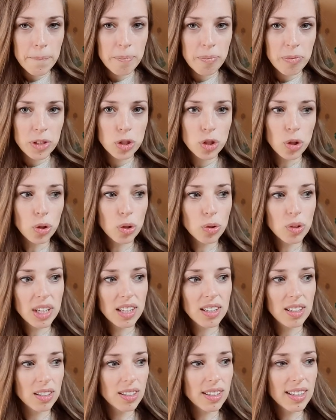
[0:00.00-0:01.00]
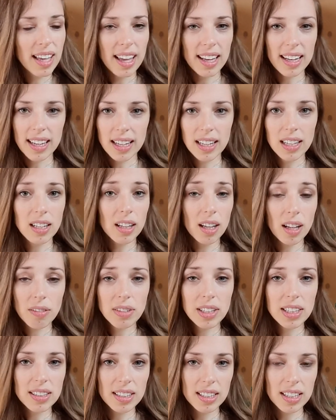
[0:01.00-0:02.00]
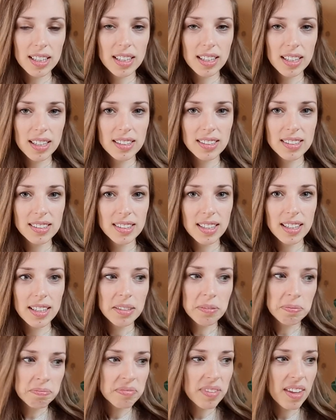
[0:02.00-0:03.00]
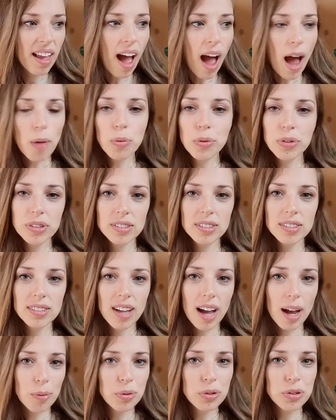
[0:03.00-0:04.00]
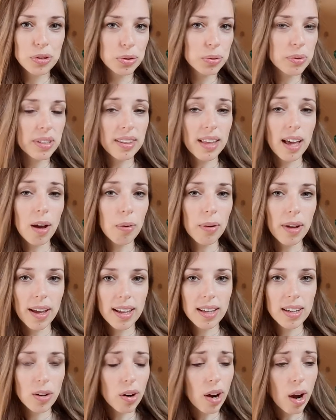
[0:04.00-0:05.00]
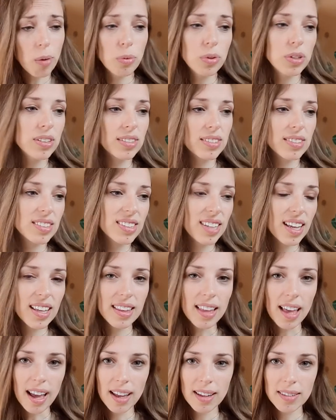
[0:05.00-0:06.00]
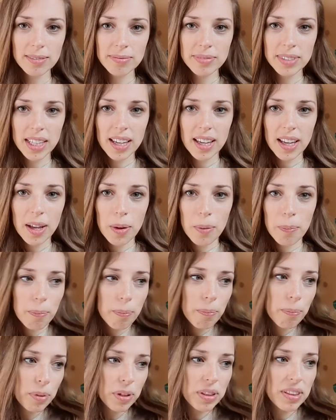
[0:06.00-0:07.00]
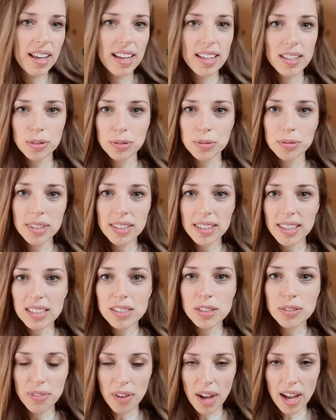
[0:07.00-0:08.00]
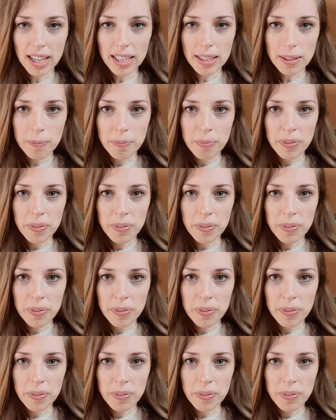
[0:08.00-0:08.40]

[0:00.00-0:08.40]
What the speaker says: So you can look at it lovingly and say, I wouldn't do it that way, or I wouldn't say that, but they do, and that's fine.